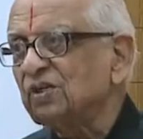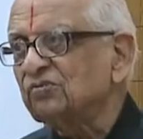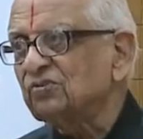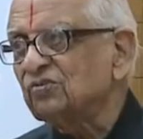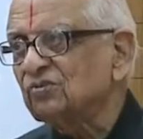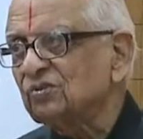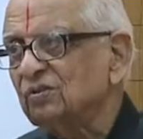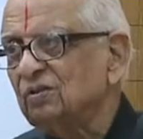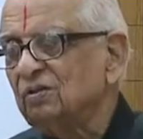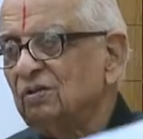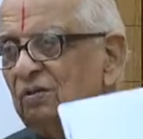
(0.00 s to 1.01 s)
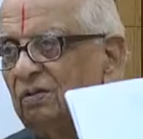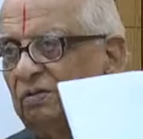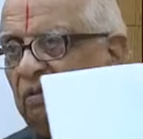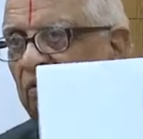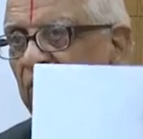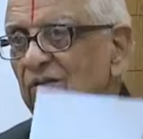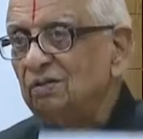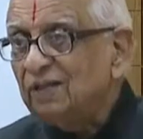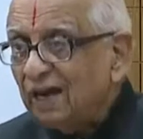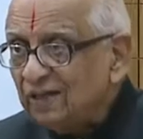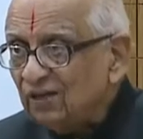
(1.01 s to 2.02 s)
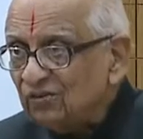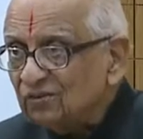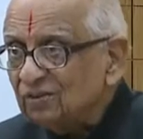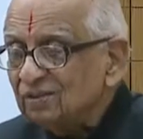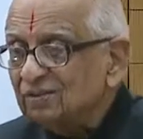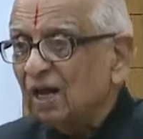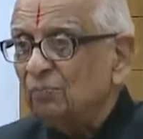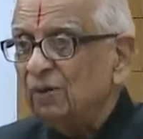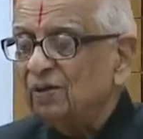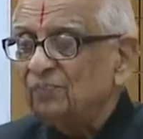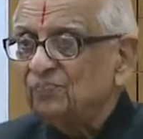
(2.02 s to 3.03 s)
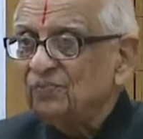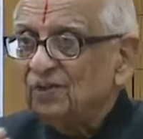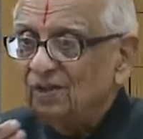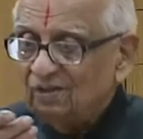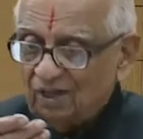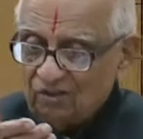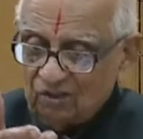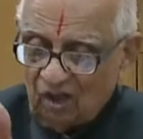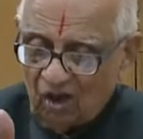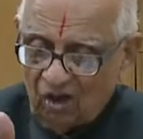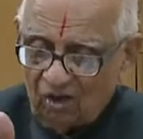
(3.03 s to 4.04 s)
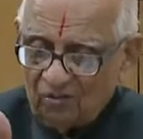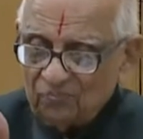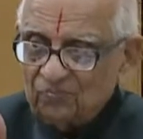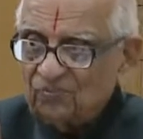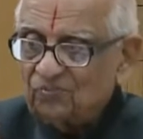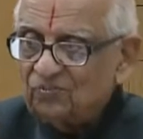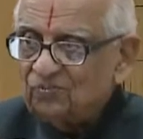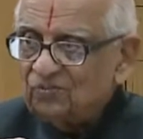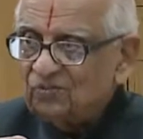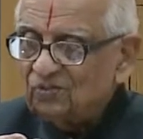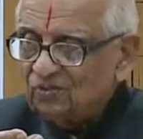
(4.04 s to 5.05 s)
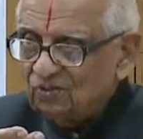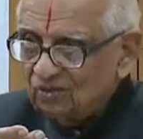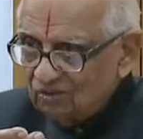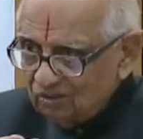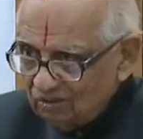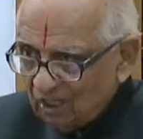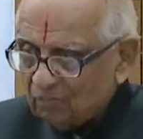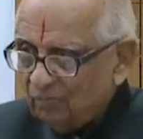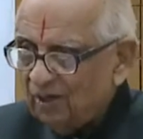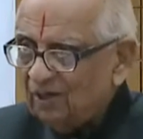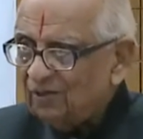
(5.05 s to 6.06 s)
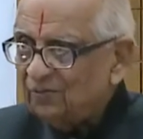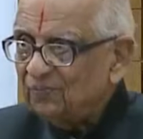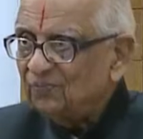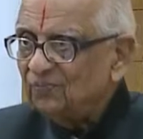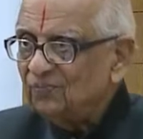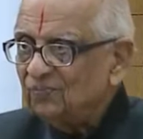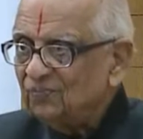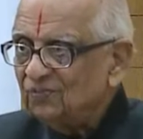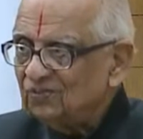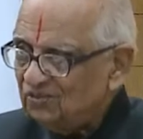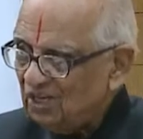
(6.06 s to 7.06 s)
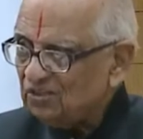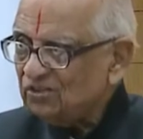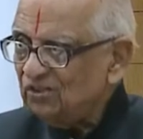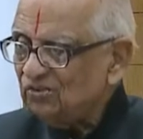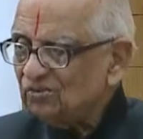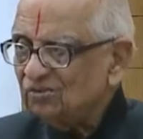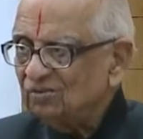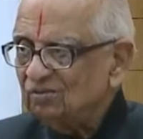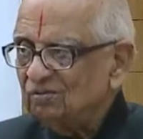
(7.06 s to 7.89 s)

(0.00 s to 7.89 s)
of justice. The, that is dharma. That is law, dharma, justice,